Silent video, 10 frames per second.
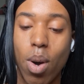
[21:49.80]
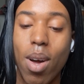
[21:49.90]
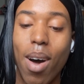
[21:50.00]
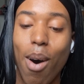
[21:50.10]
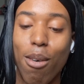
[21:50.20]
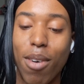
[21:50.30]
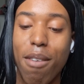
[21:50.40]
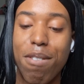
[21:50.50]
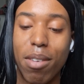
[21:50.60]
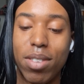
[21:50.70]

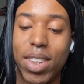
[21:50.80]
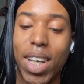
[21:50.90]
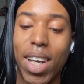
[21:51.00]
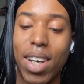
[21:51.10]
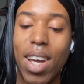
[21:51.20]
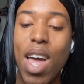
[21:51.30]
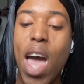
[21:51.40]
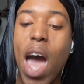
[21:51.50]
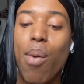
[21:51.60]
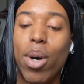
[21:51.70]
1215,
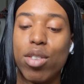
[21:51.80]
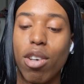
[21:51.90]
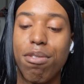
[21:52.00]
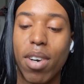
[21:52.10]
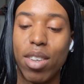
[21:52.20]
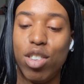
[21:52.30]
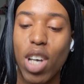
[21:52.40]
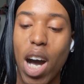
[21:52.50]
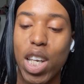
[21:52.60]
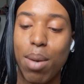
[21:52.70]
and was the first
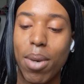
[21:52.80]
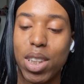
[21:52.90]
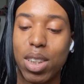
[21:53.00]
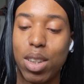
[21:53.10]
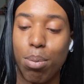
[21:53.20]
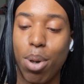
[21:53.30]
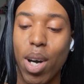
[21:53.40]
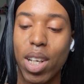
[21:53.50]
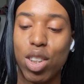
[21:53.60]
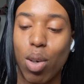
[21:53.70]
document to
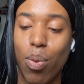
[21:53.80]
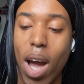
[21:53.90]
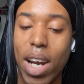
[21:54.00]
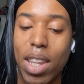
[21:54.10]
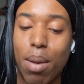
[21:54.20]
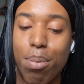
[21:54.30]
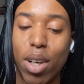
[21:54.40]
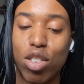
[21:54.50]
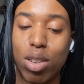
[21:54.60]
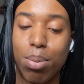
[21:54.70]
put into writing the
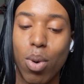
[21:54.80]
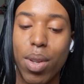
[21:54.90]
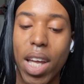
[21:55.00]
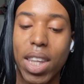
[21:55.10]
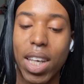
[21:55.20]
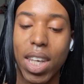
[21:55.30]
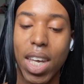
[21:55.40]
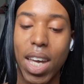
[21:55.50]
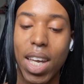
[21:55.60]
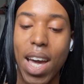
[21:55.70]
principle that the
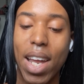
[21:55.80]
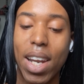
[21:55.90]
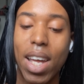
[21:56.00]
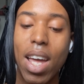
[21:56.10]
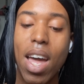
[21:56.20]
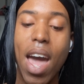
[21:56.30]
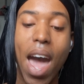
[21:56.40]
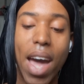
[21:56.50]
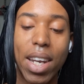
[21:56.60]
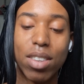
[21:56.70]
king
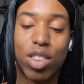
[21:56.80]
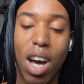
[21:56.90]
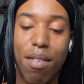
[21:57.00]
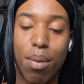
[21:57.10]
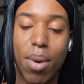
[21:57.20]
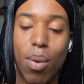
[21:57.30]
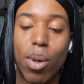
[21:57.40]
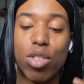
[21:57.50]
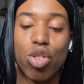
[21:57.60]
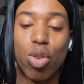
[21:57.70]
and his government
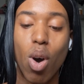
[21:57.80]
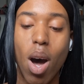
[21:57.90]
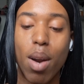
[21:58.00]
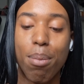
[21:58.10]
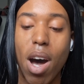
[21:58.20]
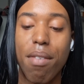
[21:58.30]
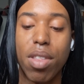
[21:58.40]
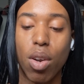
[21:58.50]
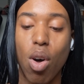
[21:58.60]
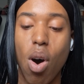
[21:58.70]
was not above
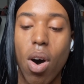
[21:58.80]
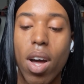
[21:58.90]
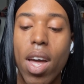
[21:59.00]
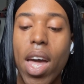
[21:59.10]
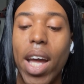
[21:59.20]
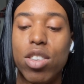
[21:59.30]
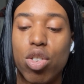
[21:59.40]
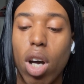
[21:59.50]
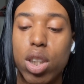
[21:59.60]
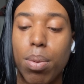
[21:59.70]
the law. It
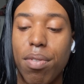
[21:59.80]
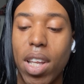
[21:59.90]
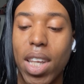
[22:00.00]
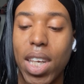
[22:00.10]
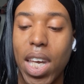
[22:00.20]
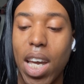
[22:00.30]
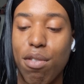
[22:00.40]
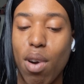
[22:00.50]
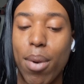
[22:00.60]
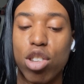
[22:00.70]
sought to prevent the king
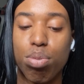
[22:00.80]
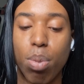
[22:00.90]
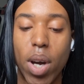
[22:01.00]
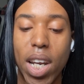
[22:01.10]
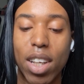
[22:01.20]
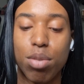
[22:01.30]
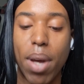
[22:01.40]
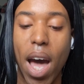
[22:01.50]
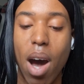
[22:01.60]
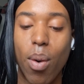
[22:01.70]
from exploiting his
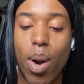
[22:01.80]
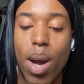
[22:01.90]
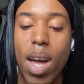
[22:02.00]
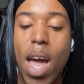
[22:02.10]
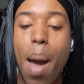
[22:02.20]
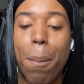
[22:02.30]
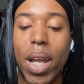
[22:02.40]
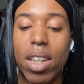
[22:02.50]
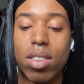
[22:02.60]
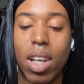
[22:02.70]
power and
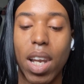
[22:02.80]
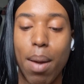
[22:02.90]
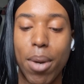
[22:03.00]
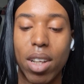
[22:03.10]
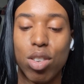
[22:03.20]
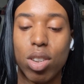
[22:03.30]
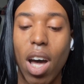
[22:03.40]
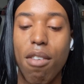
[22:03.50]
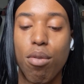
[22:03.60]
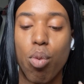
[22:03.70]
place limits
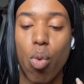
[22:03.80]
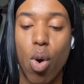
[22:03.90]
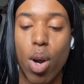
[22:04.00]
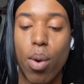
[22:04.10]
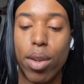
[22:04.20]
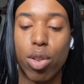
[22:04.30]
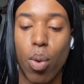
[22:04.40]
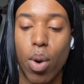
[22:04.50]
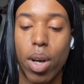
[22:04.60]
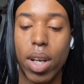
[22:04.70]
of royal
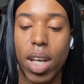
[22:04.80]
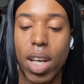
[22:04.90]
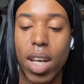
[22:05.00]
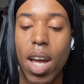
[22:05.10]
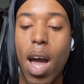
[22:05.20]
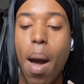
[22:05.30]
authority